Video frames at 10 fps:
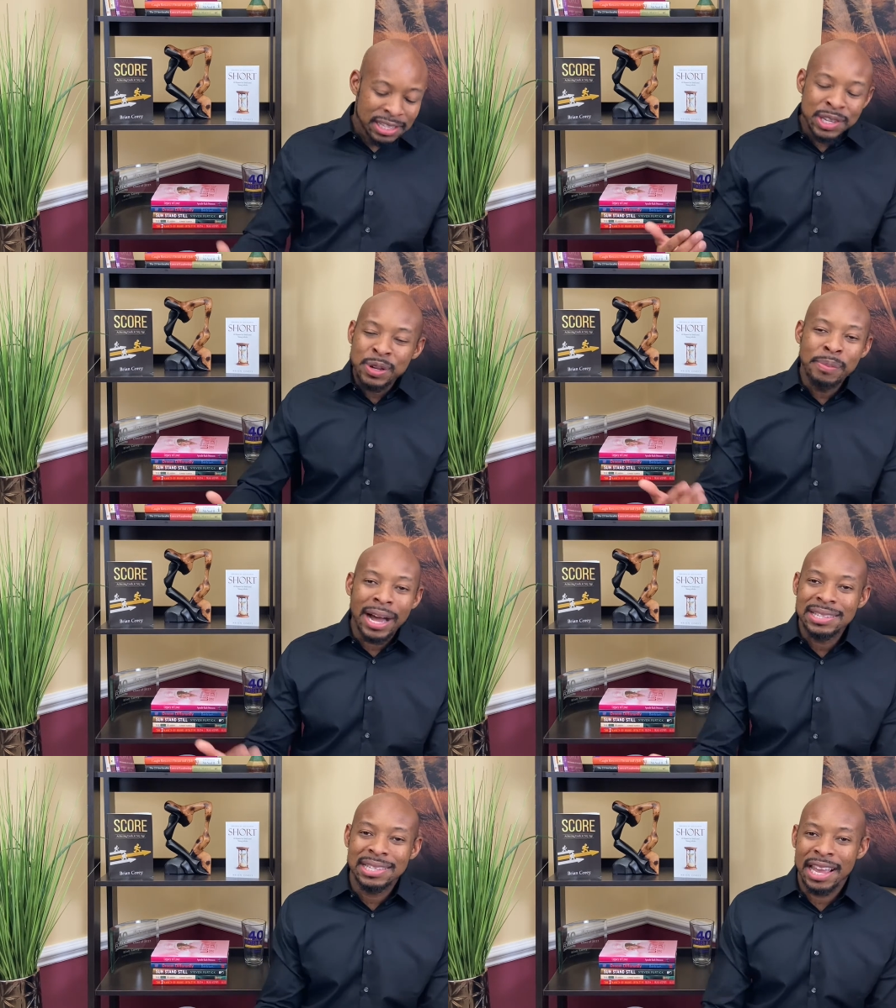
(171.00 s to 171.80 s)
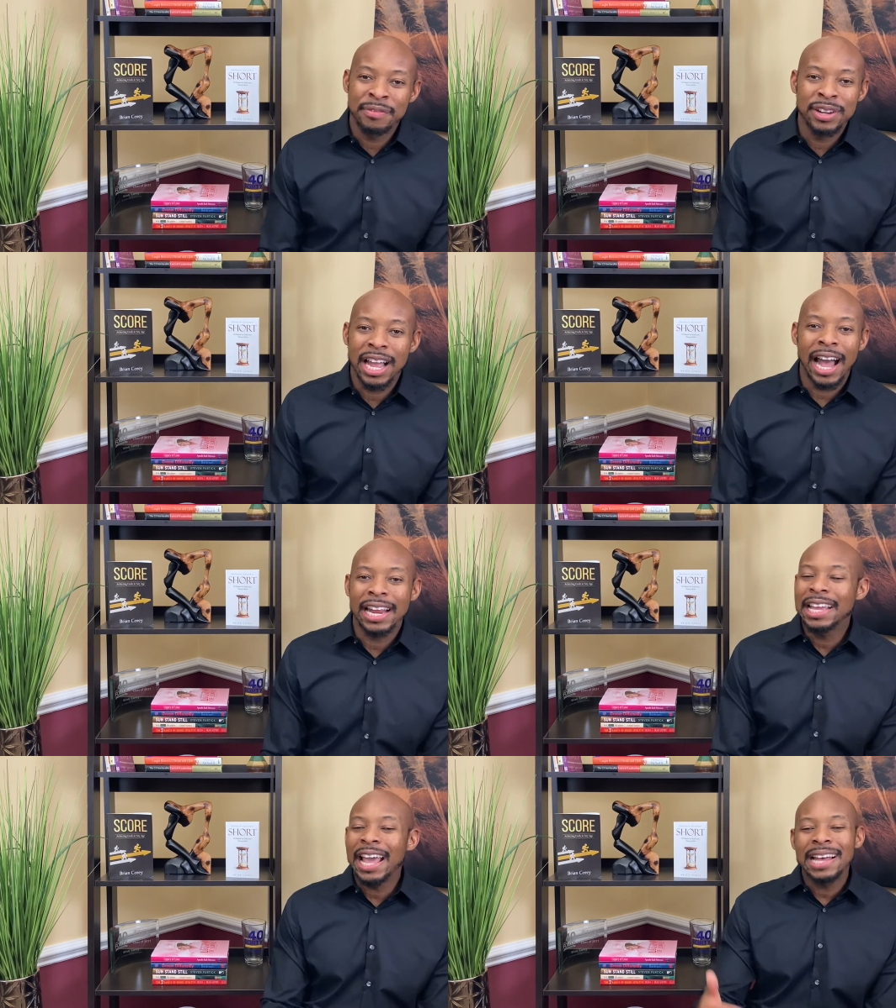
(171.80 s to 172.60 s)
to my Savior
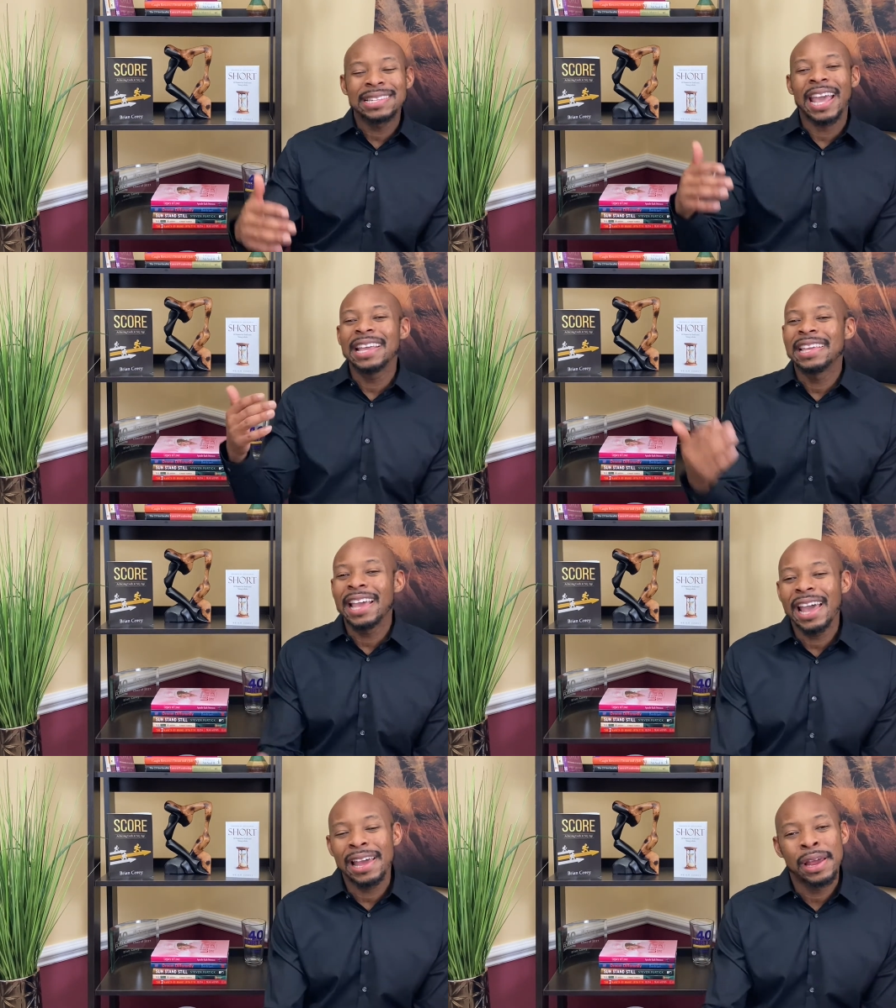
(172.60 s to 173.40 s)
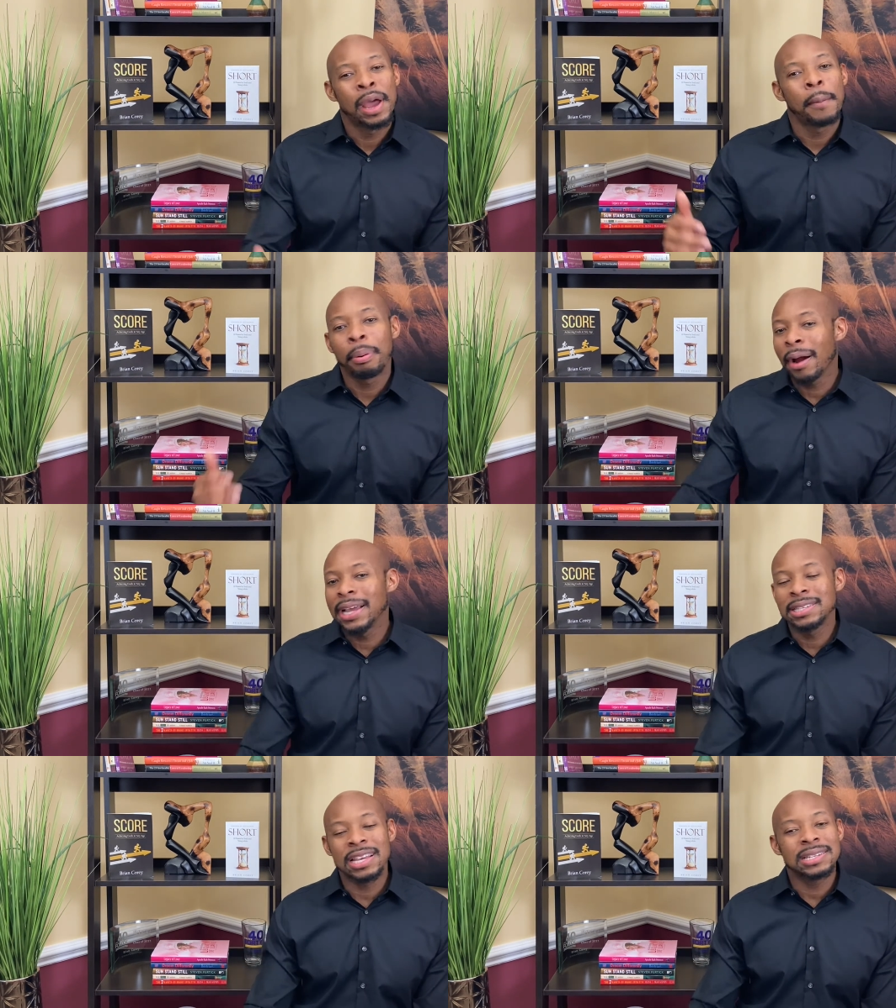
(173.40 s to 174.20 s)
God. He has a yet
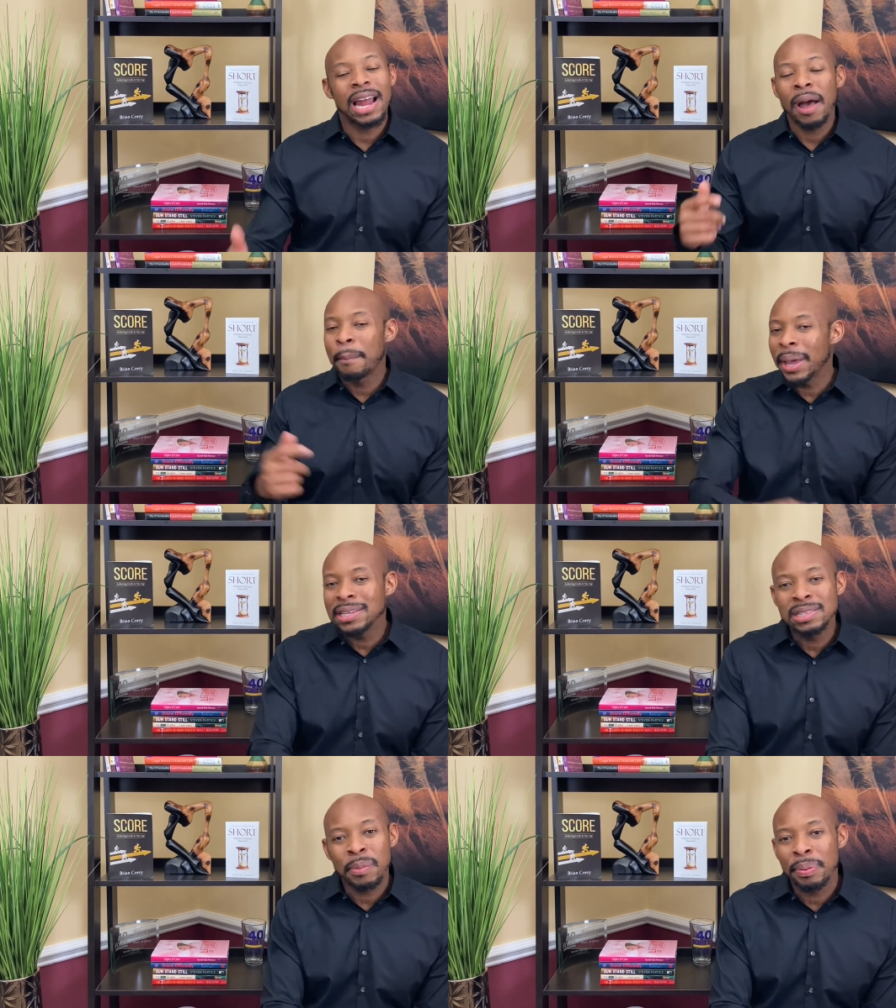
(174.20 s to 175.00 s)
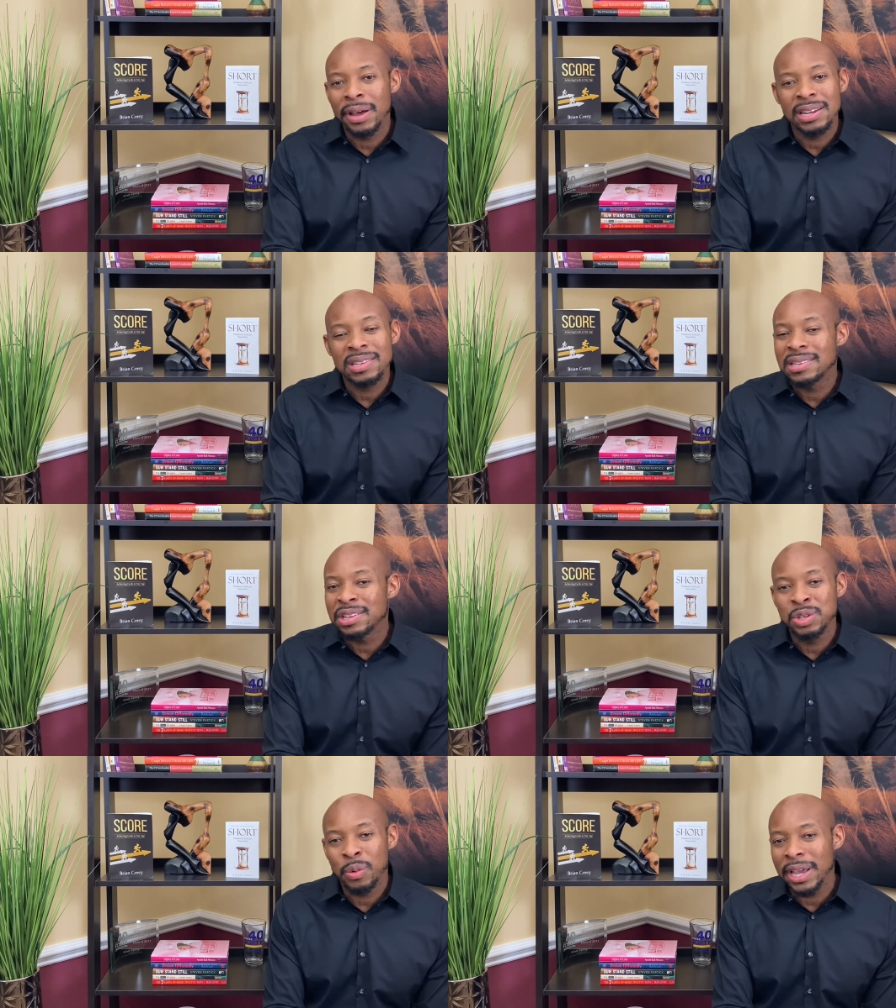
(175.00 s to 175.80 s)
praise. It's not based upon this
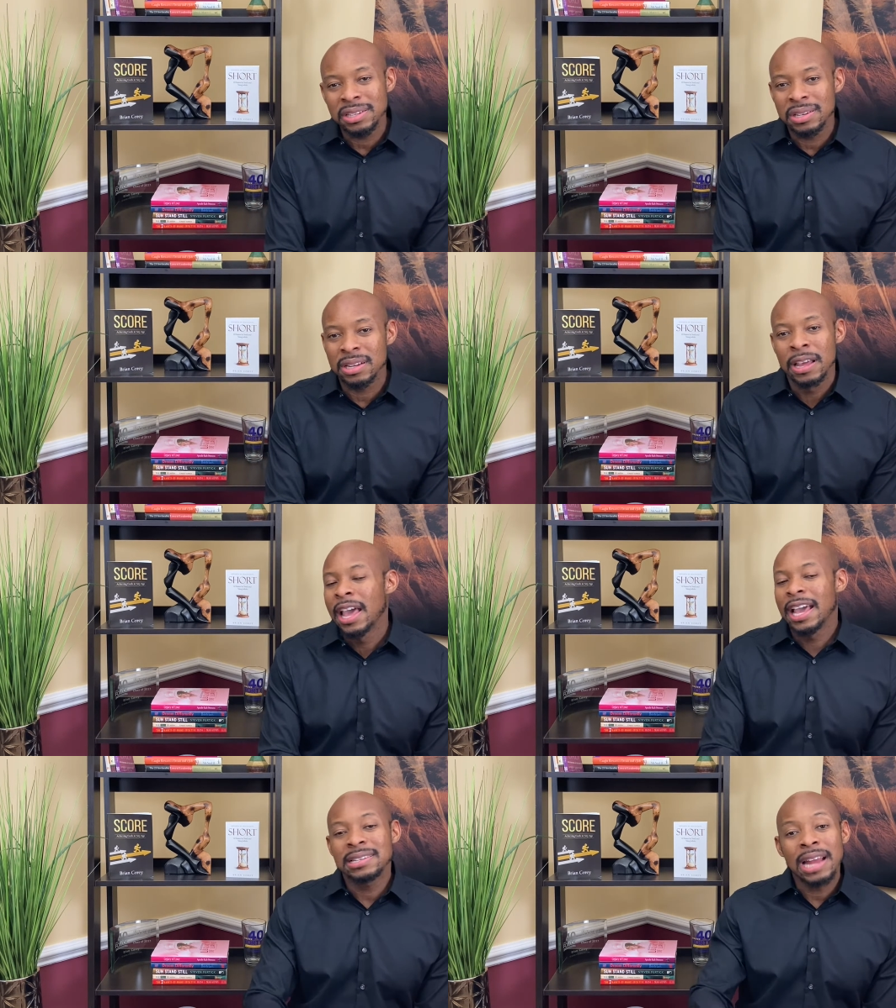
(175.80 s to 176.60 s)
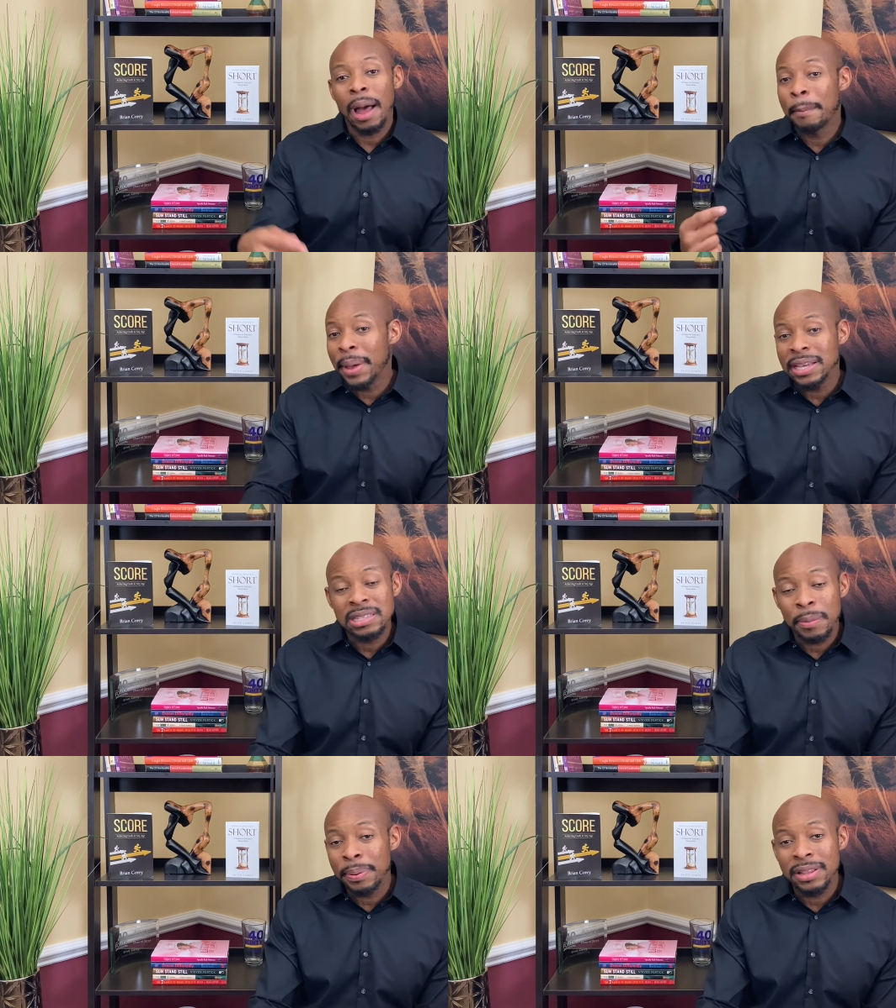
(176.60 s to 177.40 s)
situation. It's not
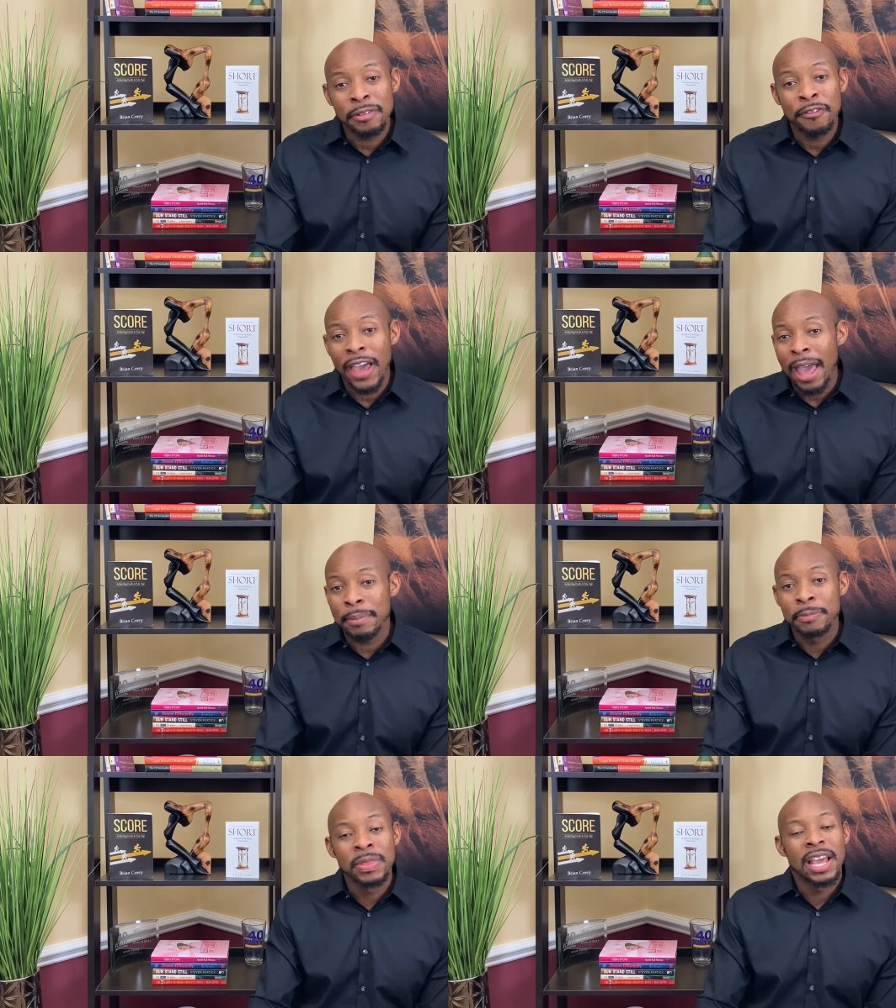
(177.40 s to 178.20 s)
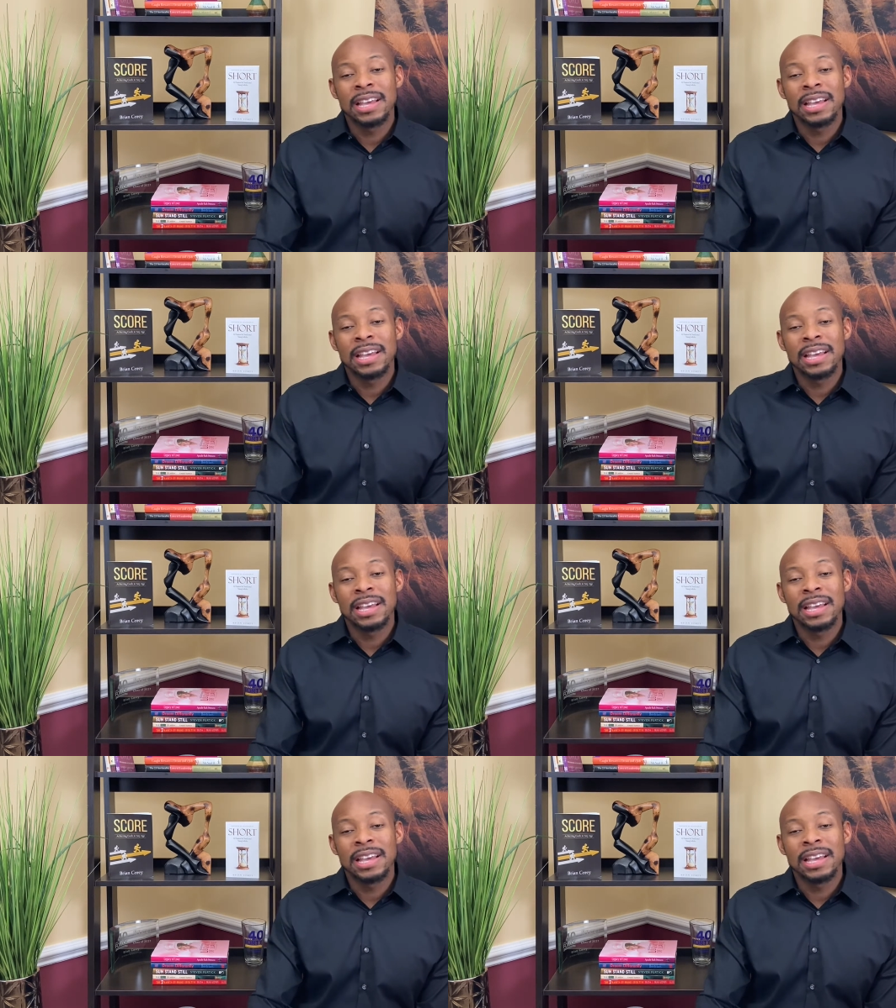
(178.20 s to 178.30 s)
based upon the famine.